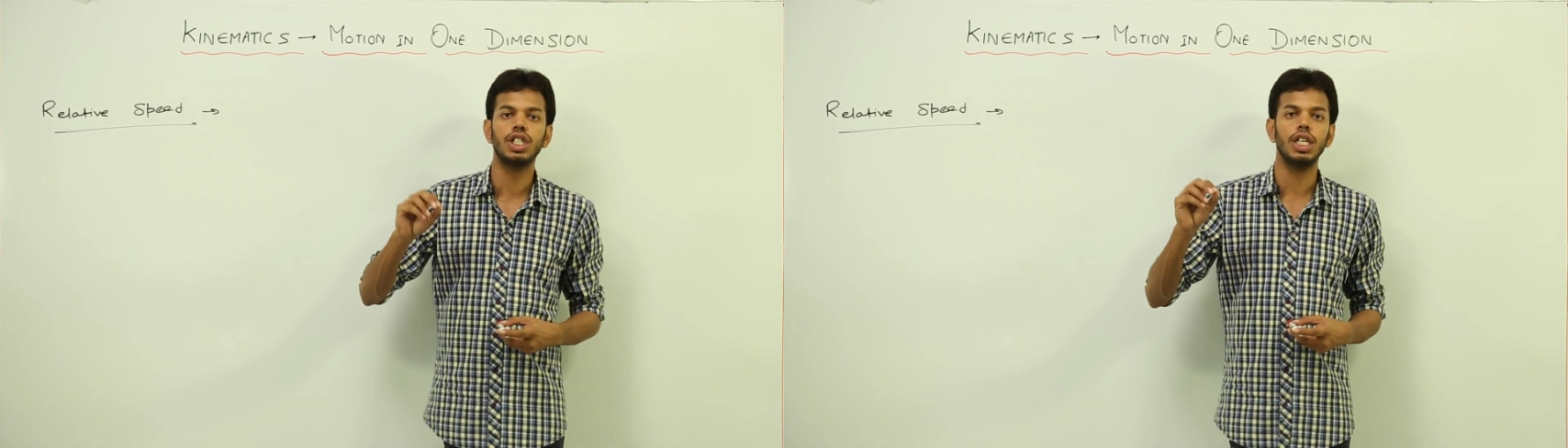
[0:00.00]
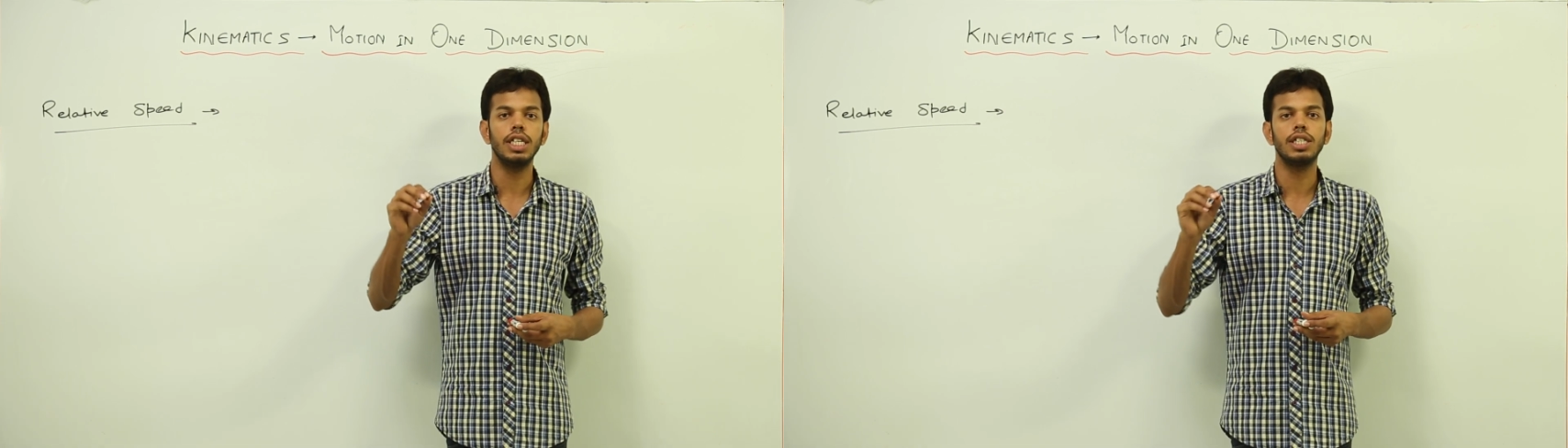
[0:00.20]

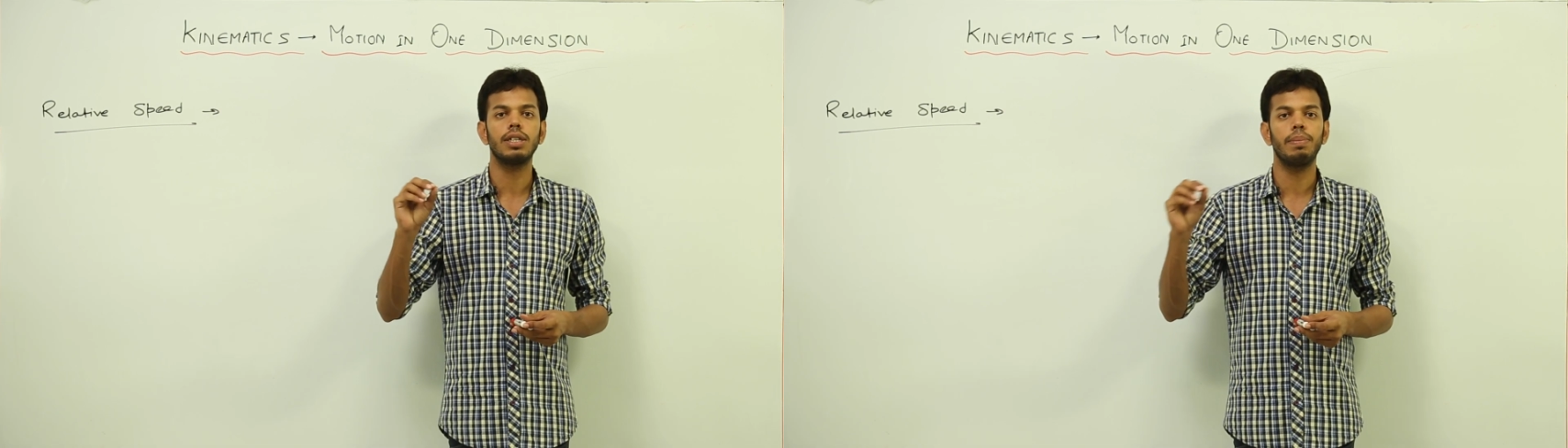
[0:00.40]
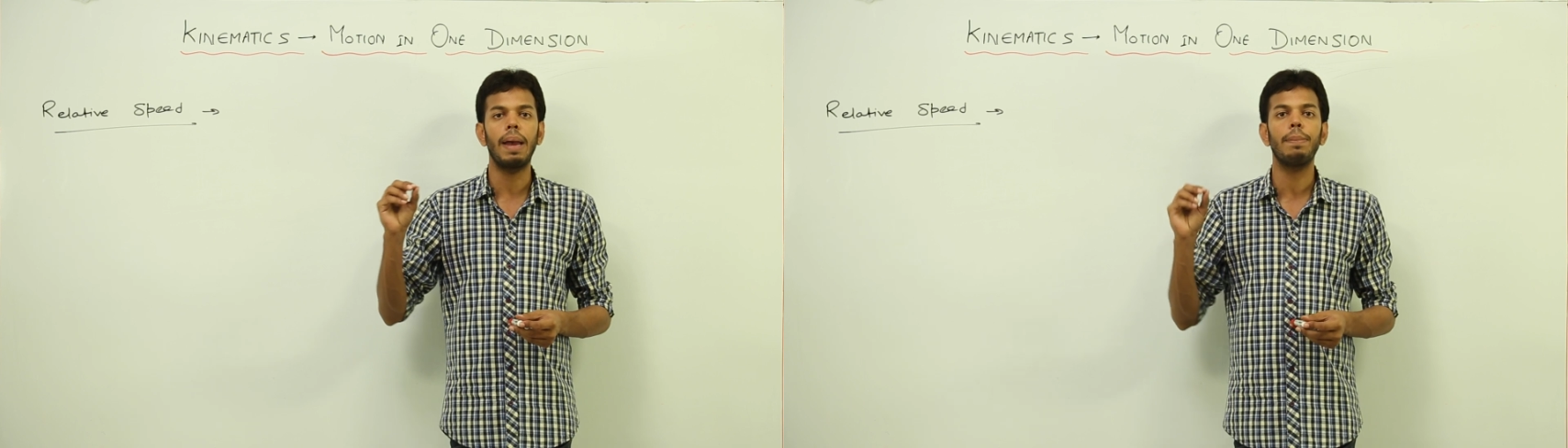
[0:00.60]

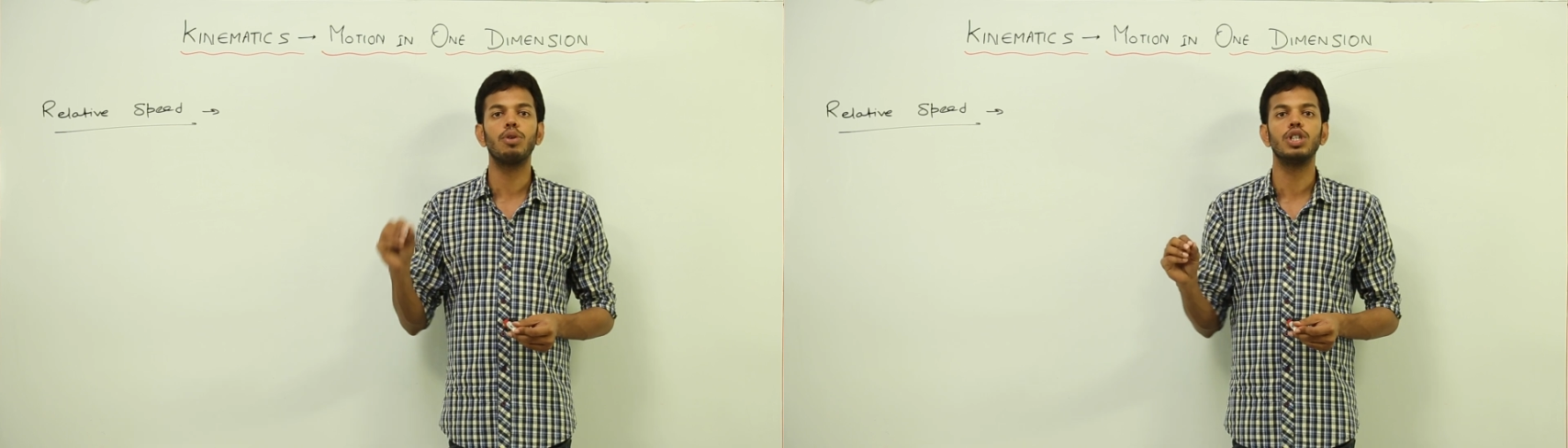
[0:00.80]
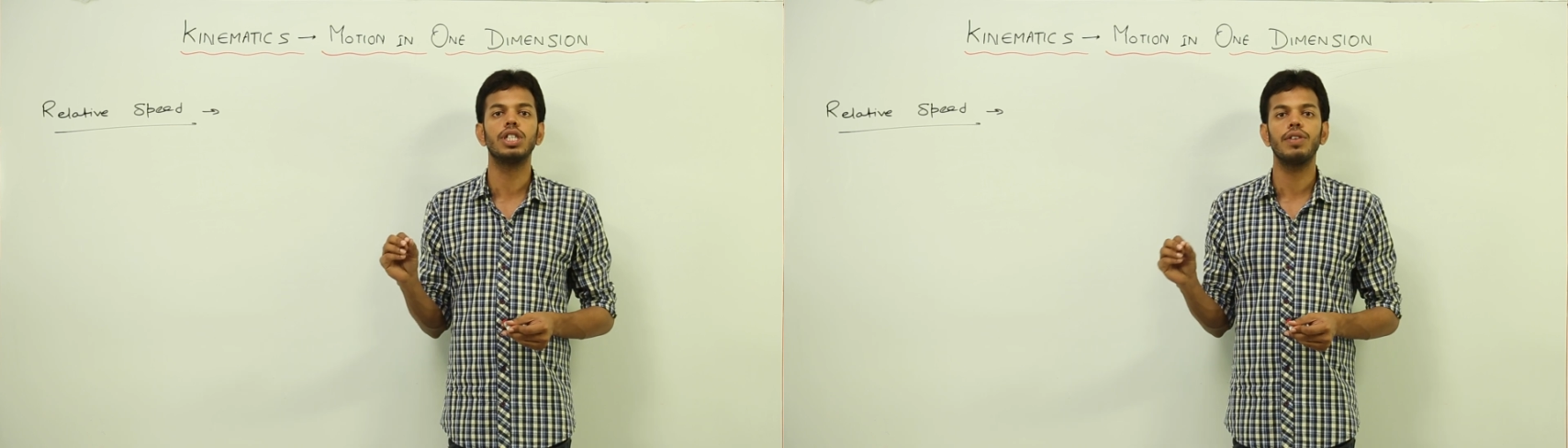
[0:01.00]
changed my
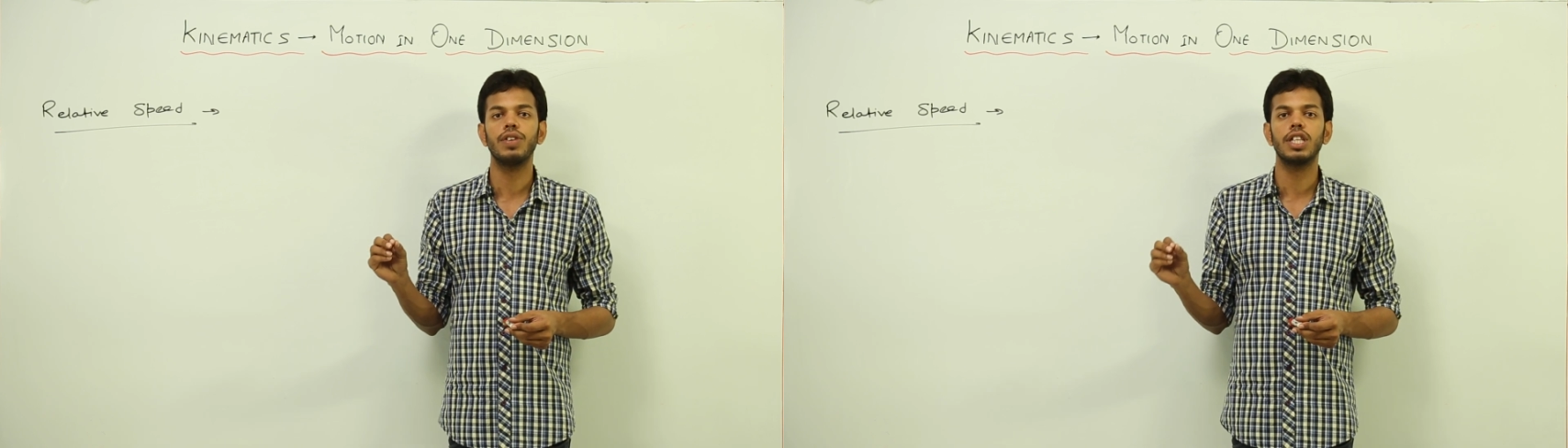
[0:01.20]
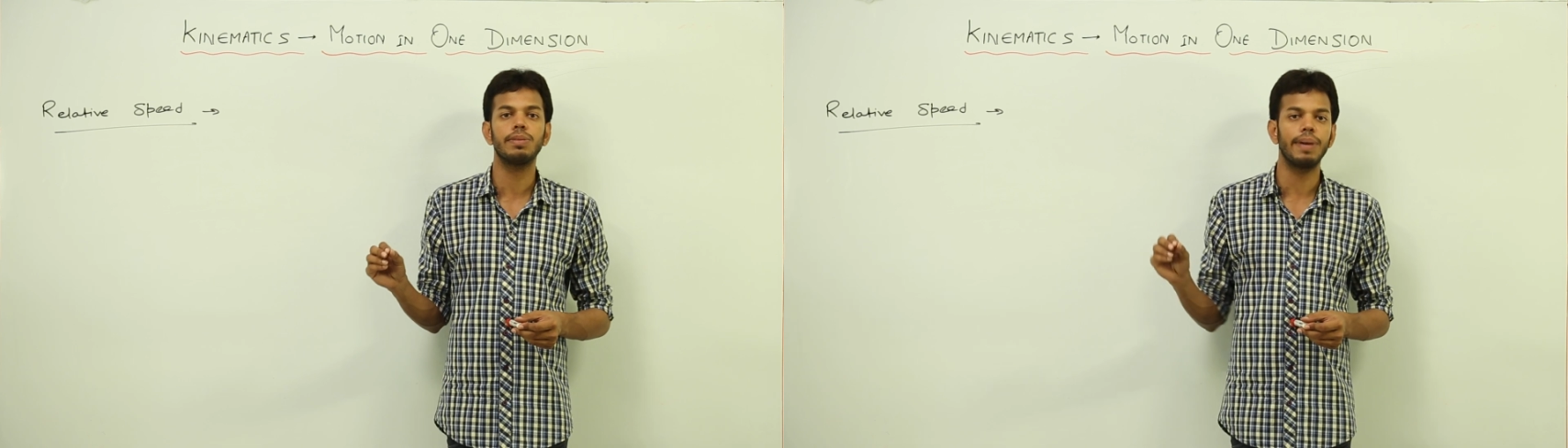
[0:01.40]
position
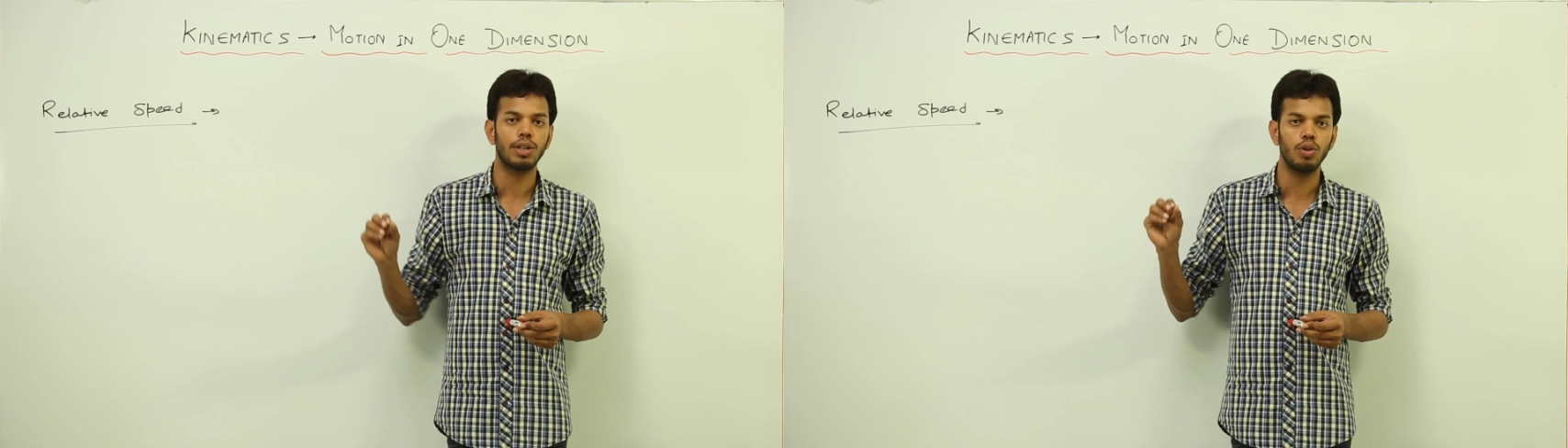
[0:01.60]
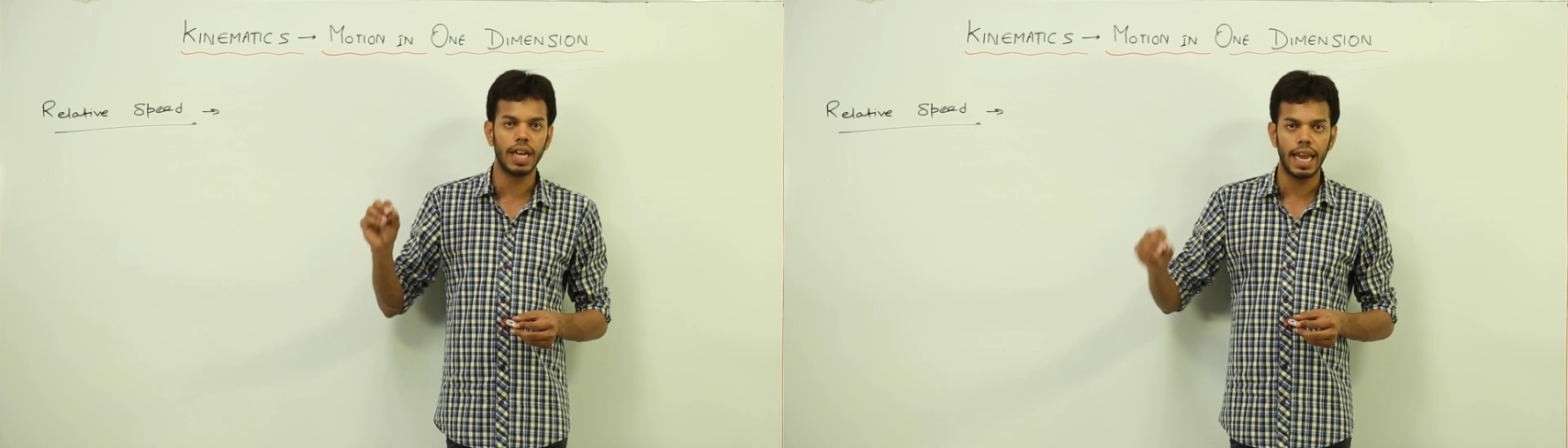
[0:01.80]
with
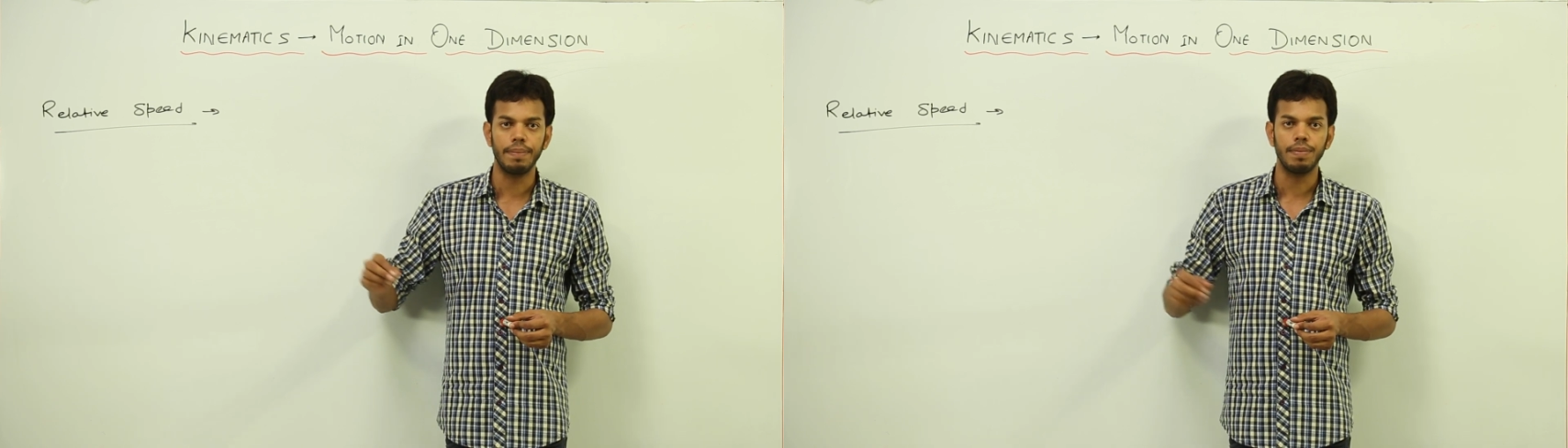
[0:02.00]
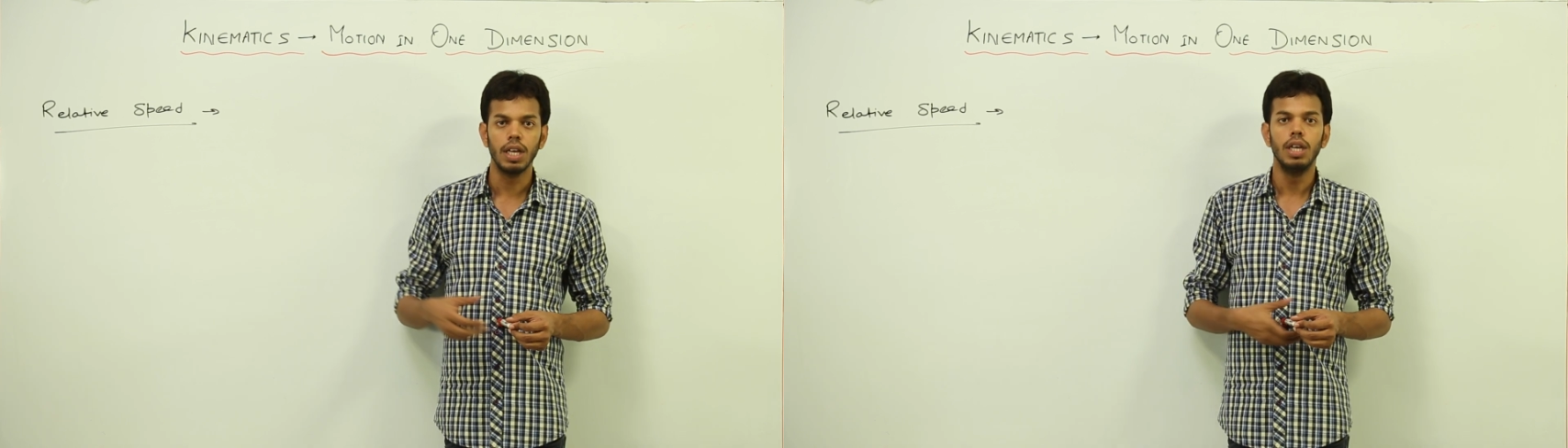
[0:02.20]
respect to time